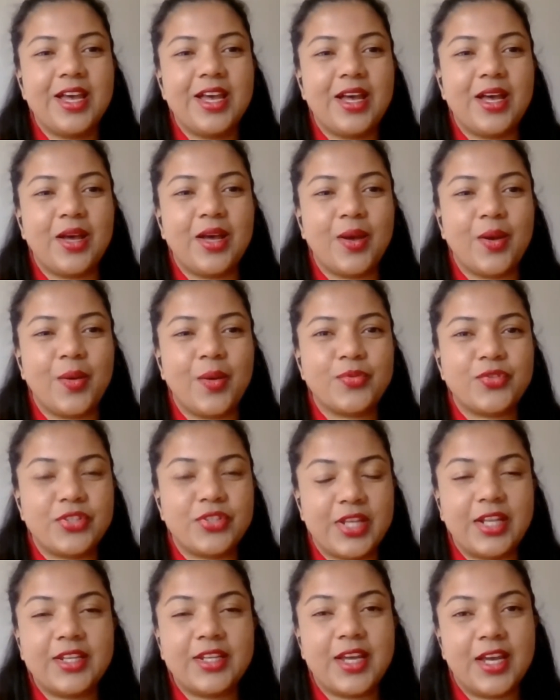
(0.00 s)
so
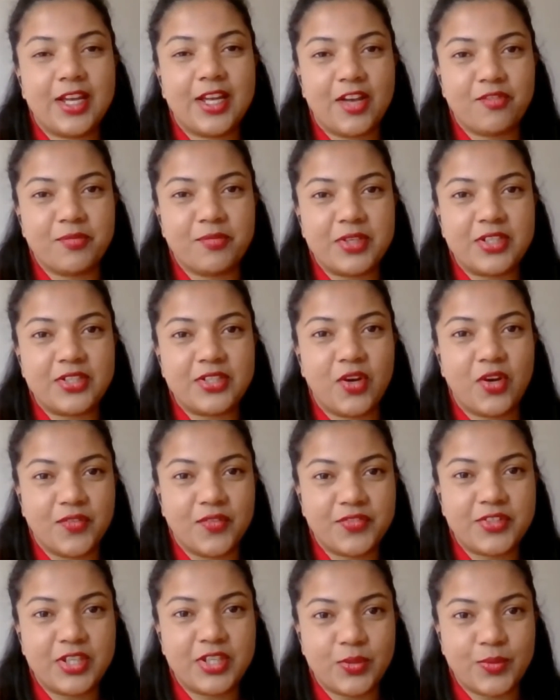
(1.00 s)
the entire government of
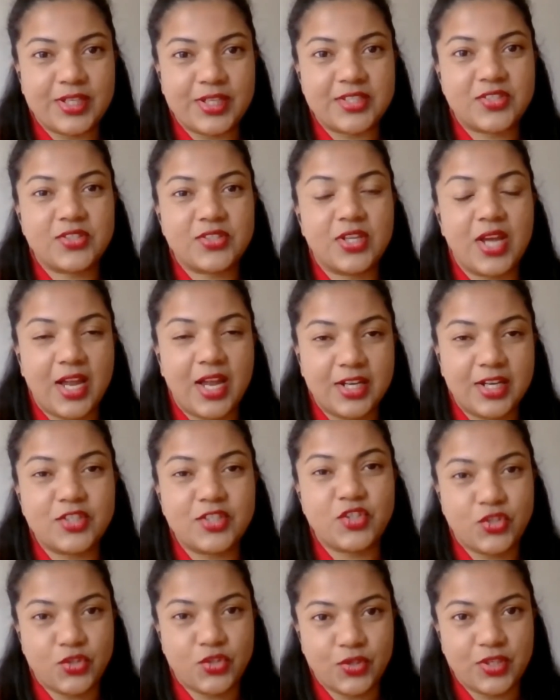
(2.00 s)
the US
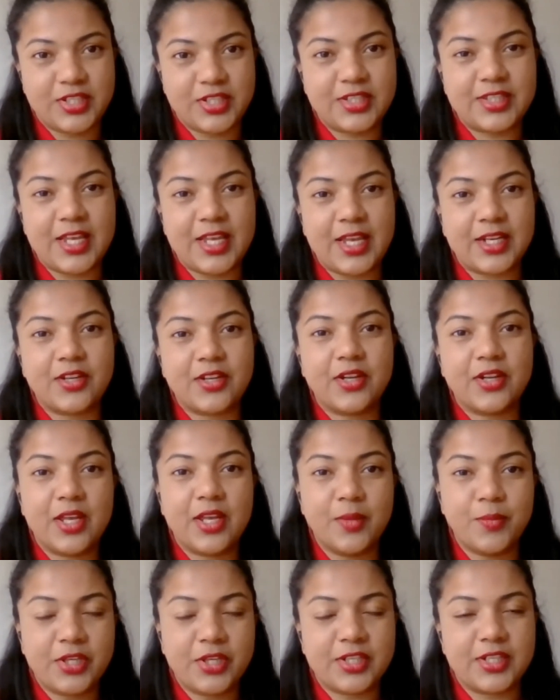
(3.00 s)
understood that
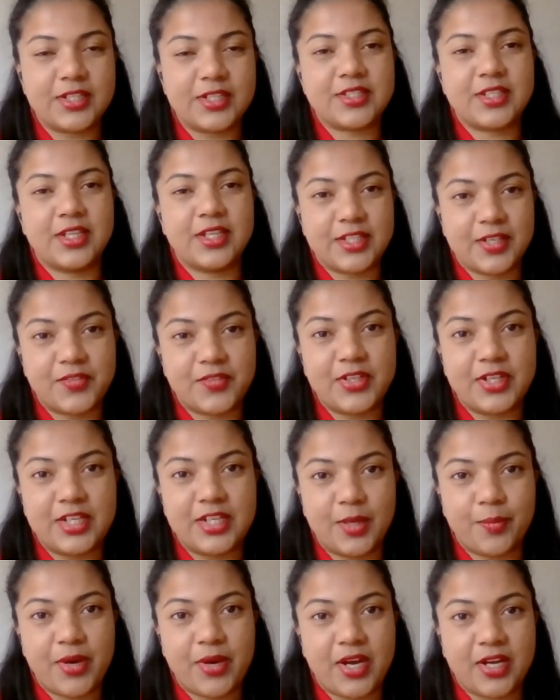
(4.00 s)
immigrants are definitely
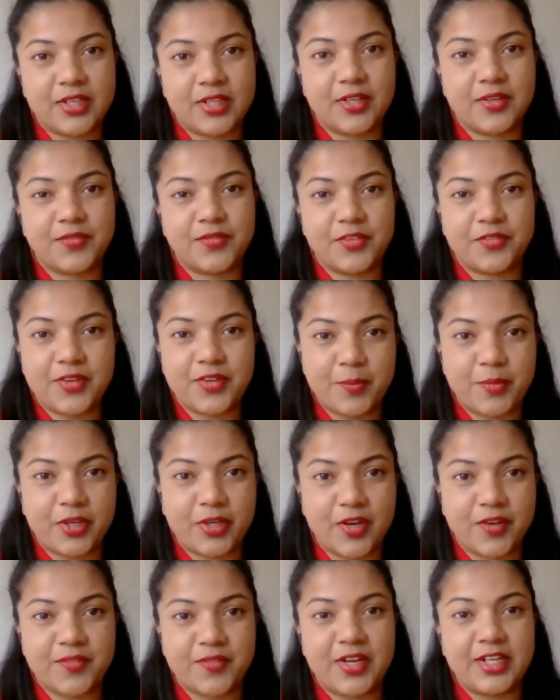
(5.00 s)
a part of the fabric
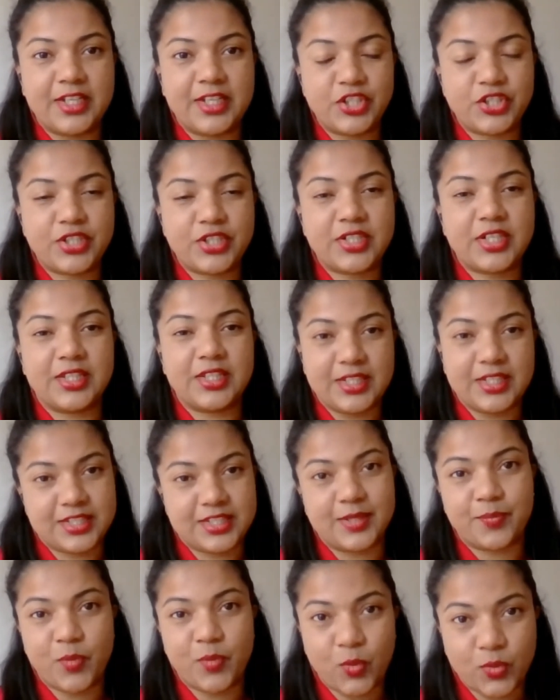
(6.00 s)
of our nation, and they
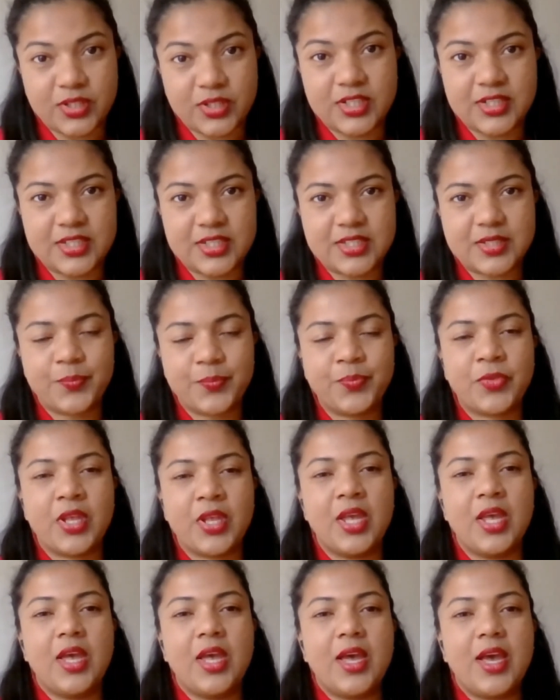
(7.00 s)
support this.
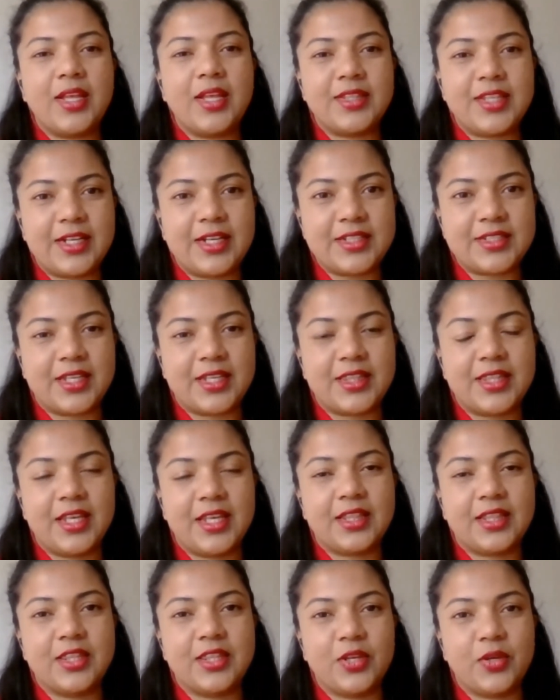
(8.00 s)
And that is, I think,
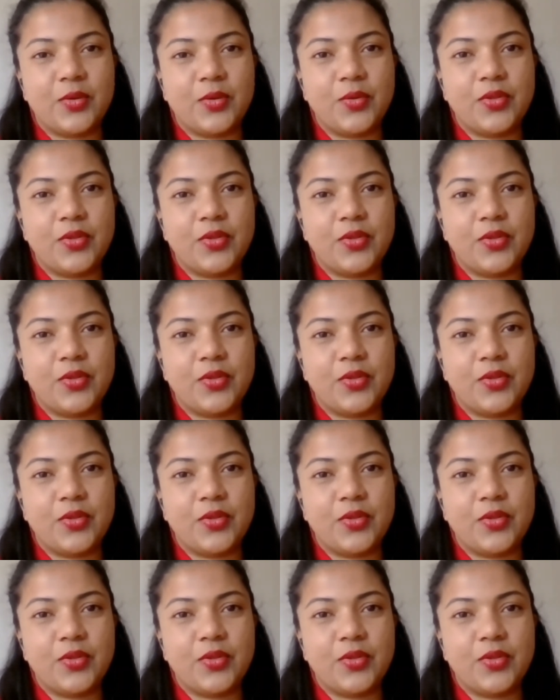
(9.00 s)
the